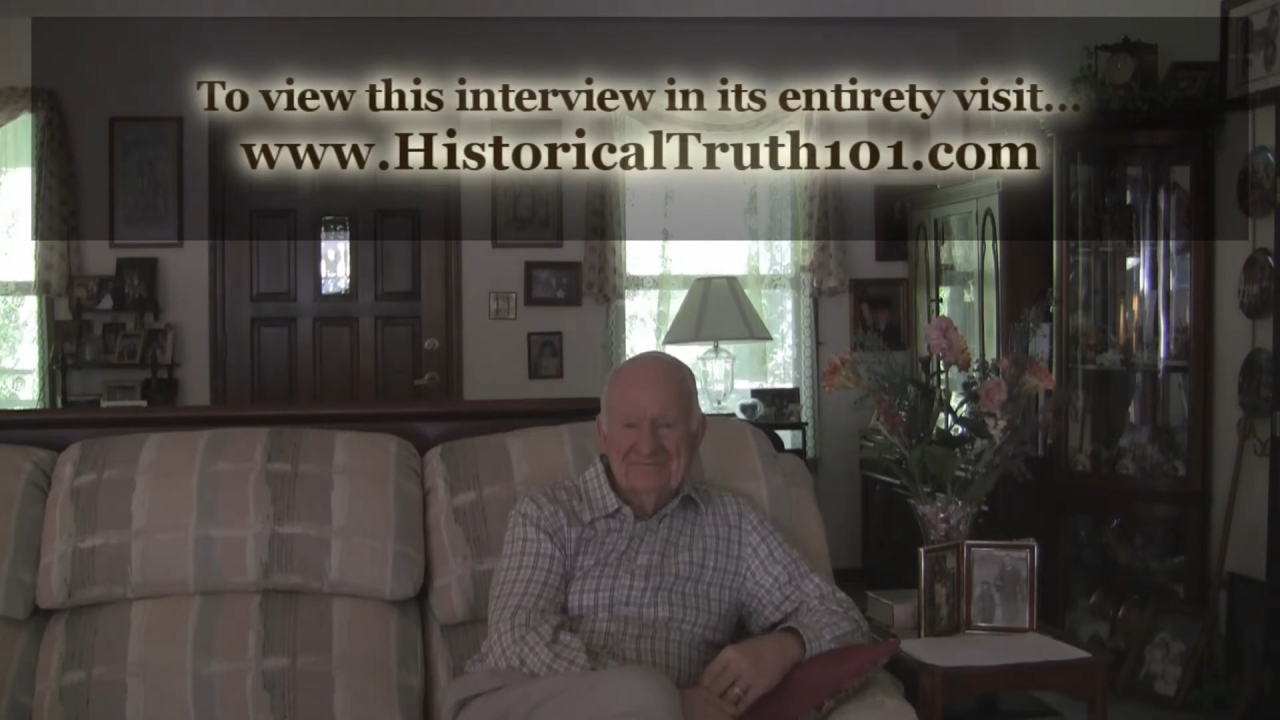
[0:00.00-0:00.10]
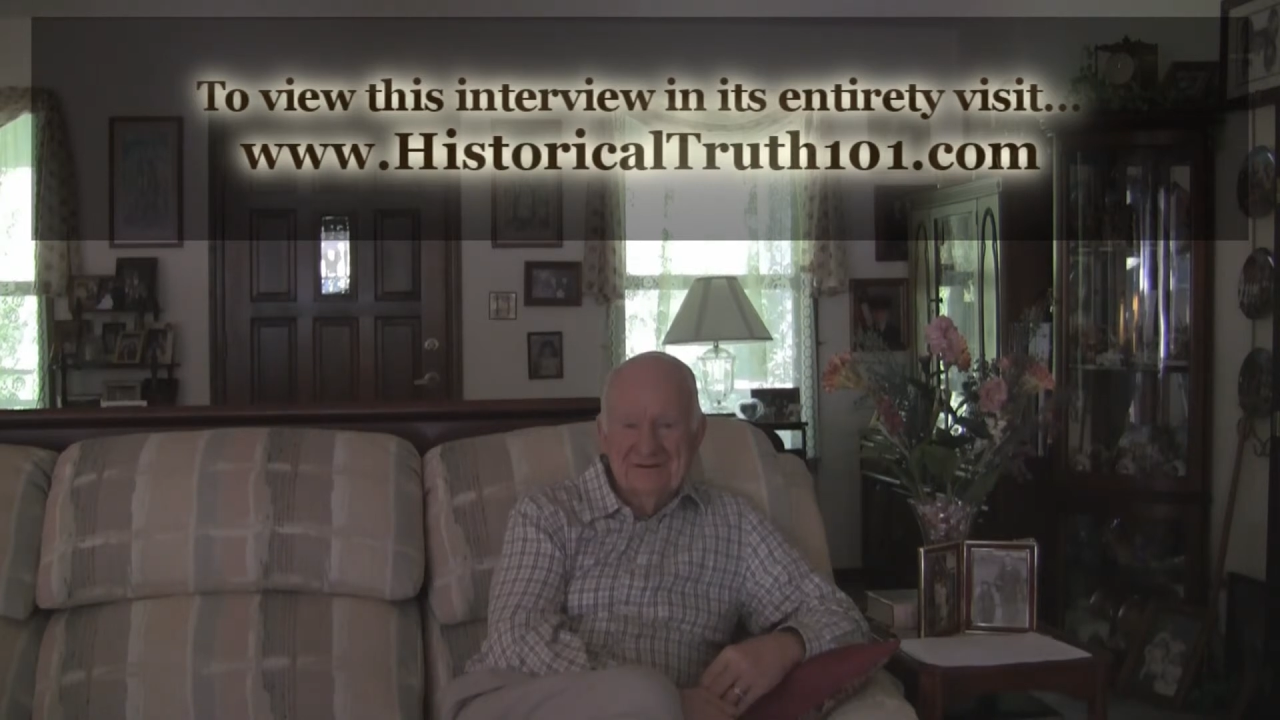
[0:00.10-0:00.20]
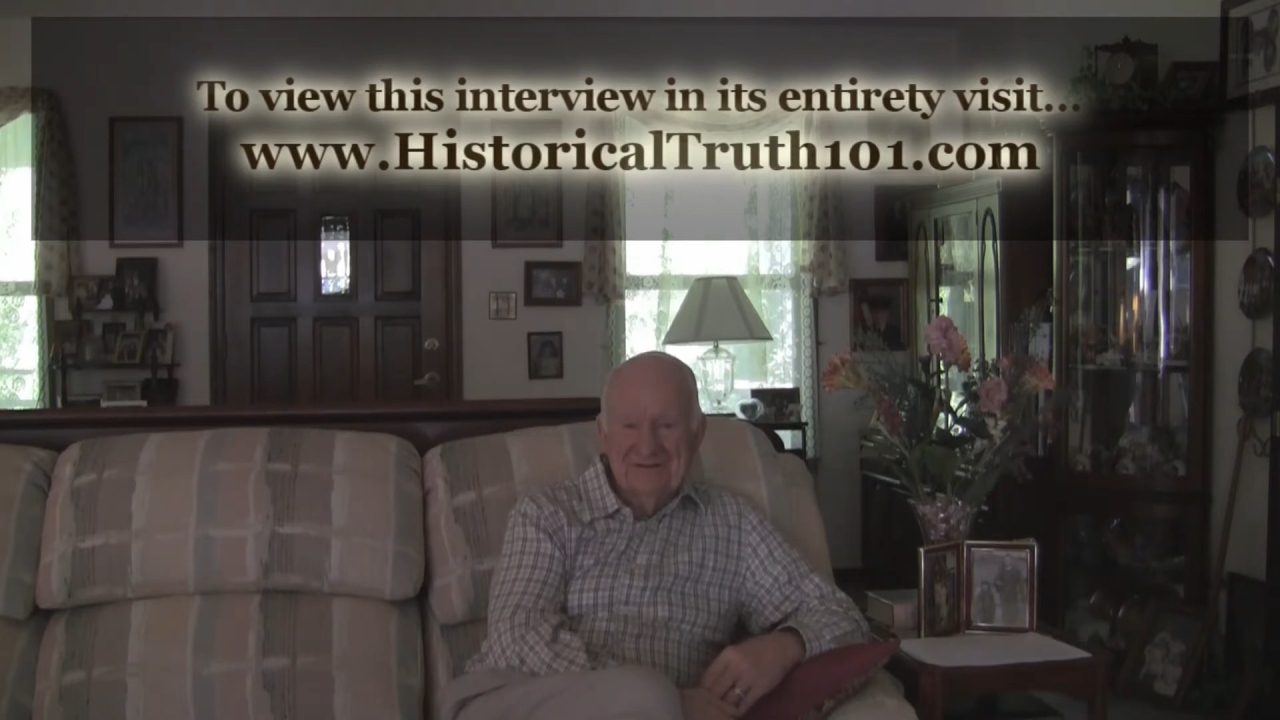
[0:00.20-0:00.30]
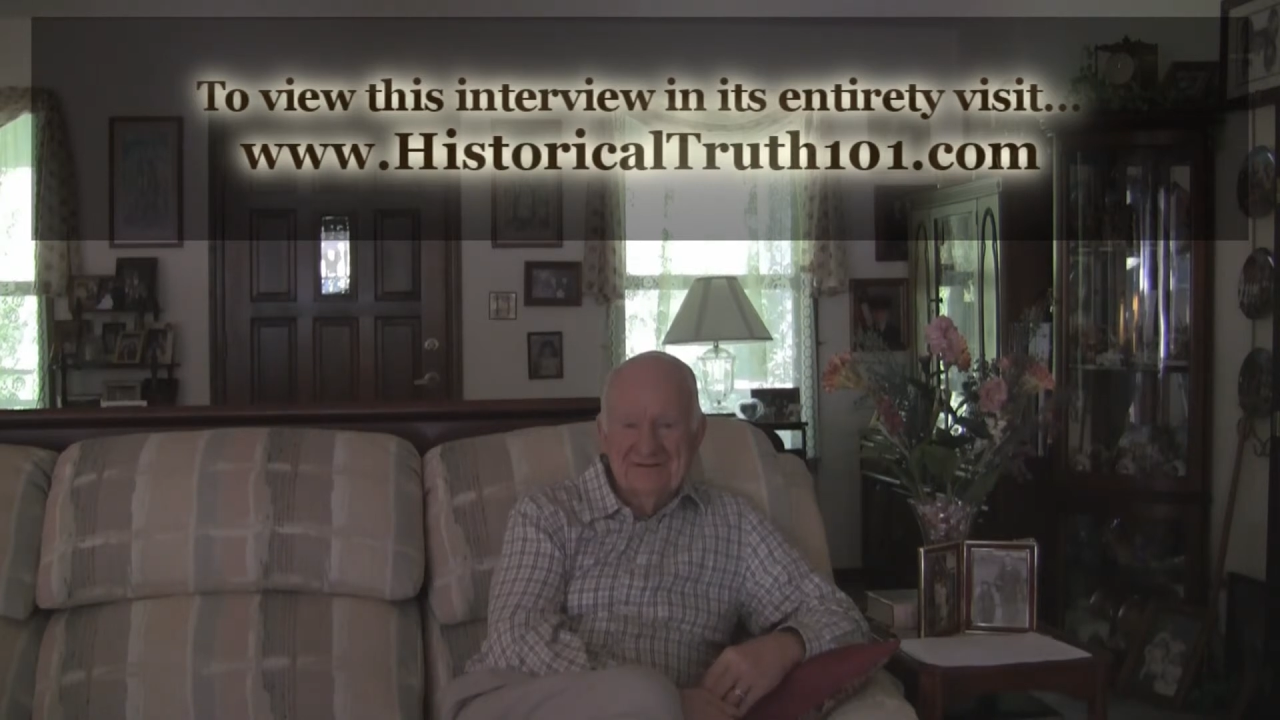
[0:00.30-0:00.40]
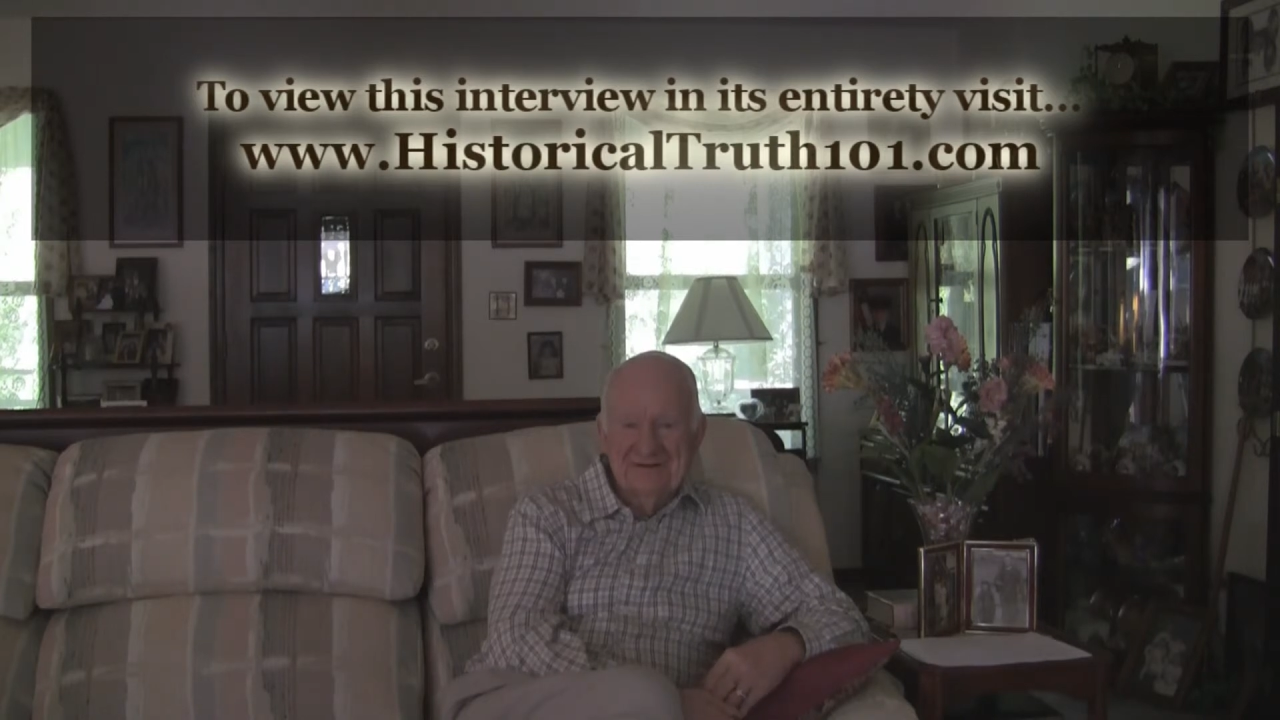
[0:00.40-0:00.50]

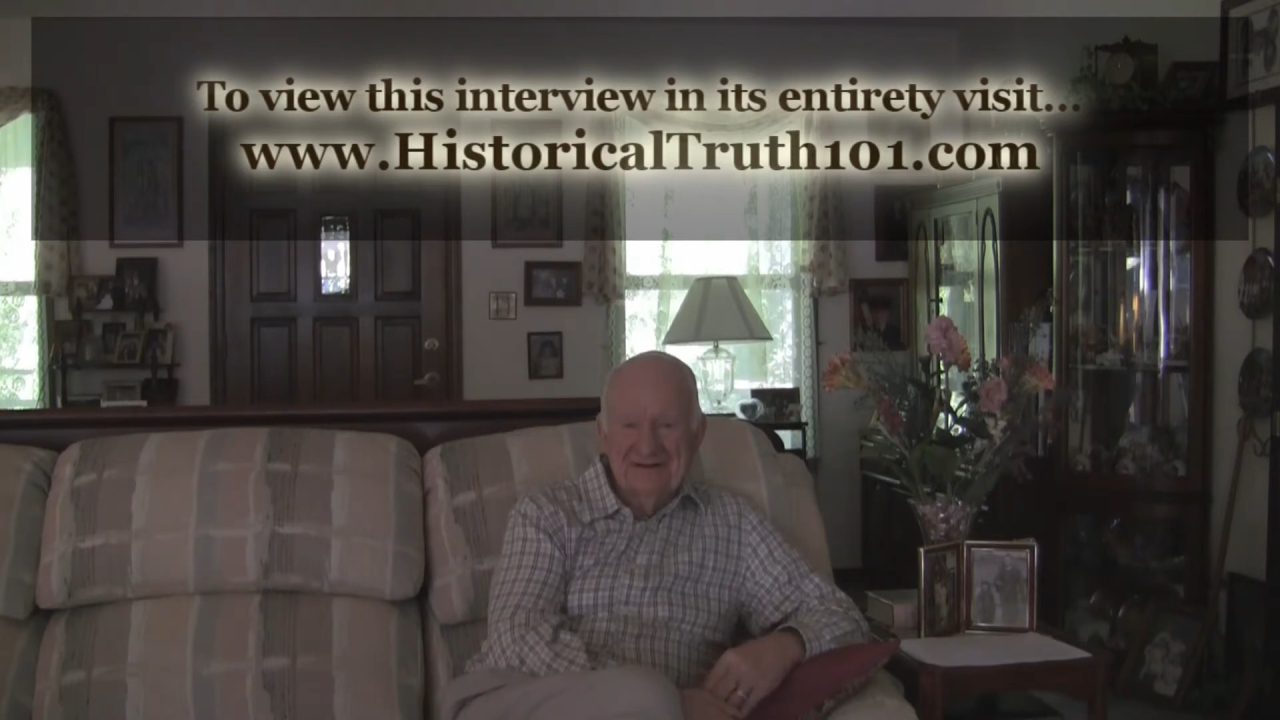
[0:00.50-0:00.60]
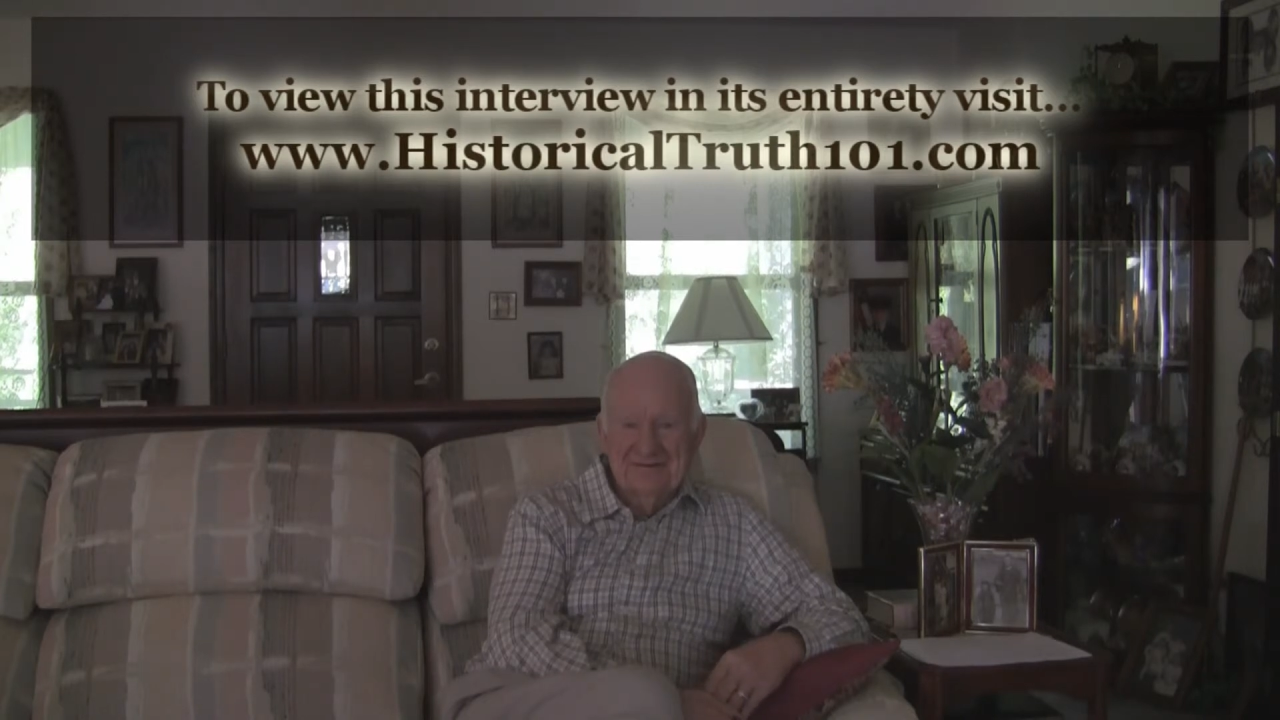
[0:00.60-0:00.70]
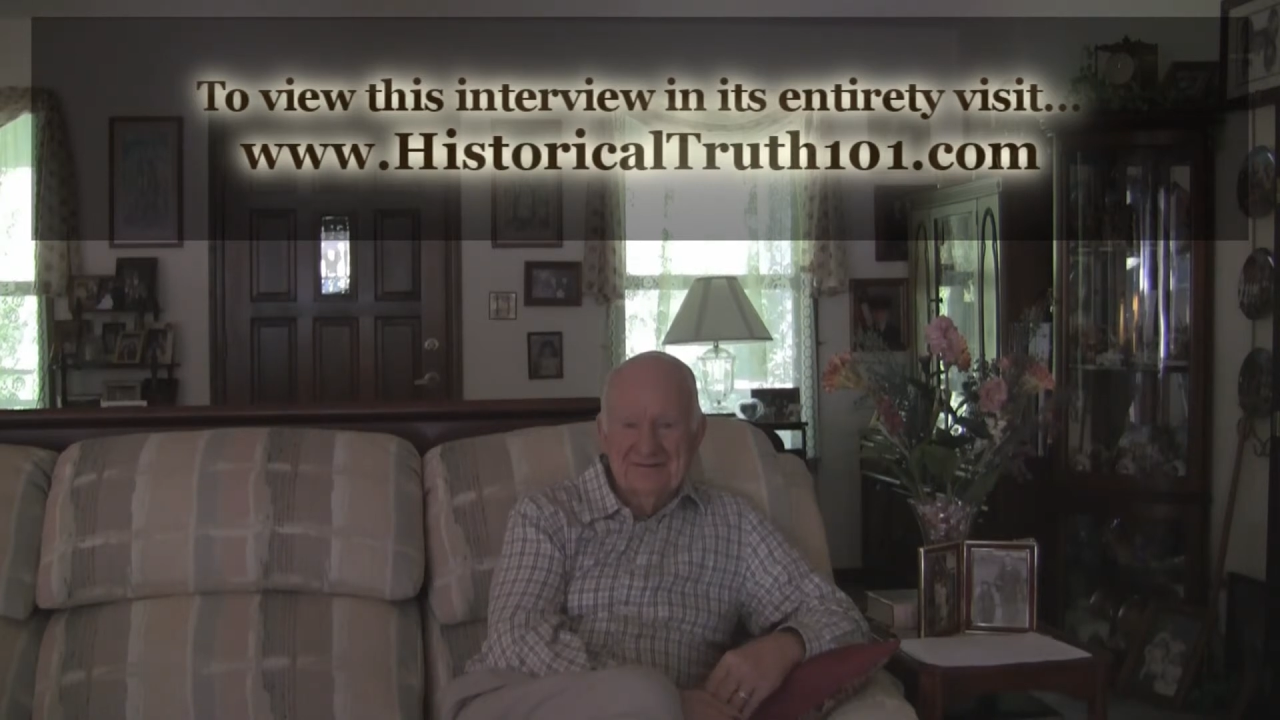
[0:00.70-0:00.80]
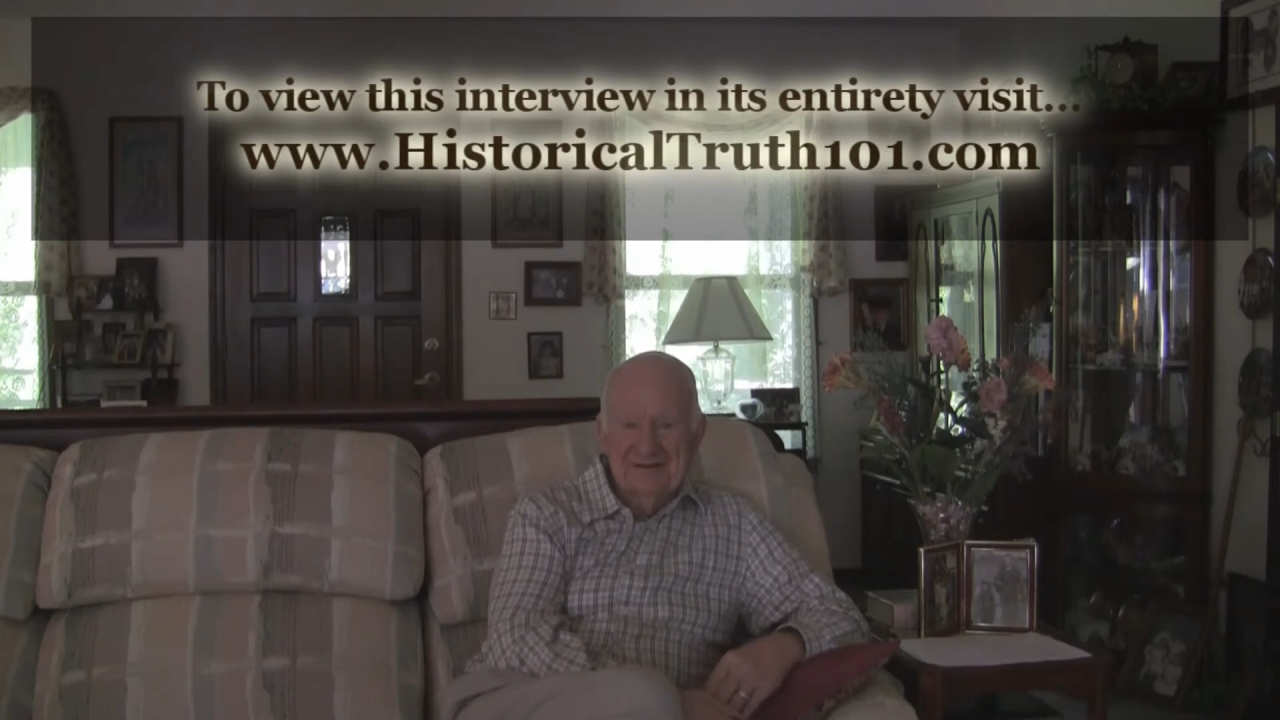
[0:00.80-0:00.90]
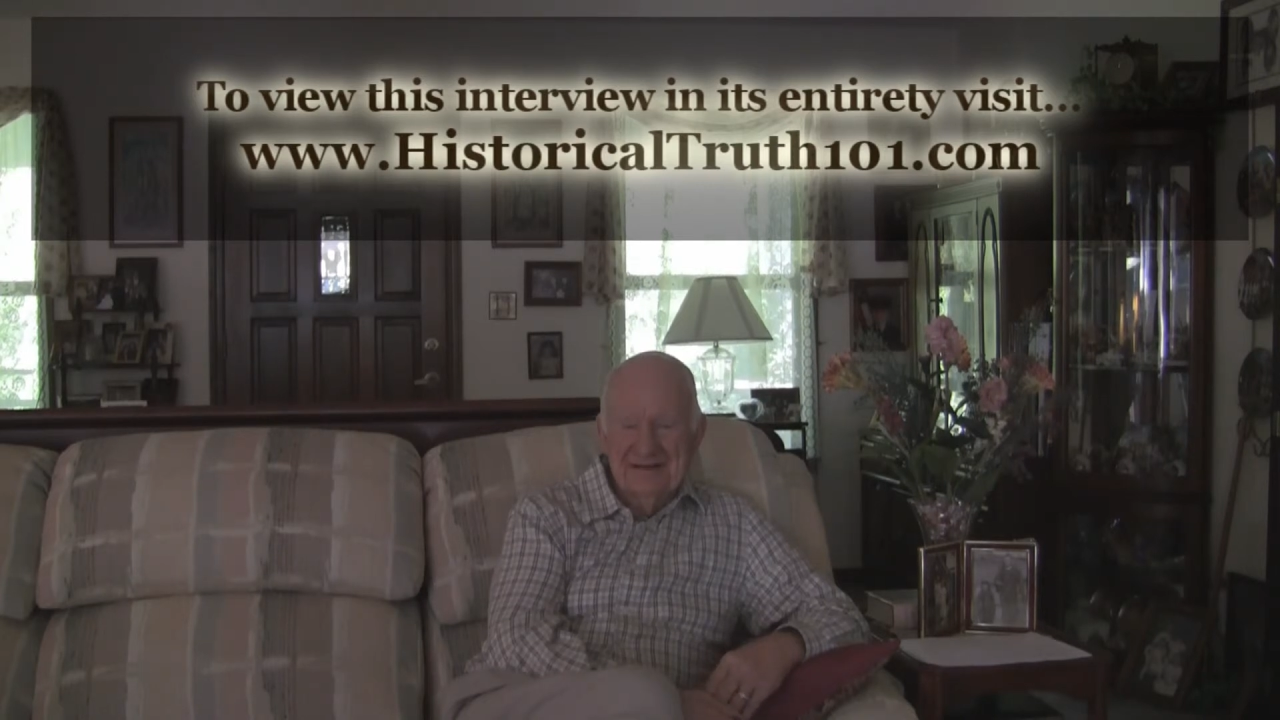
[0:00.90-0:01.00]
brother-in-law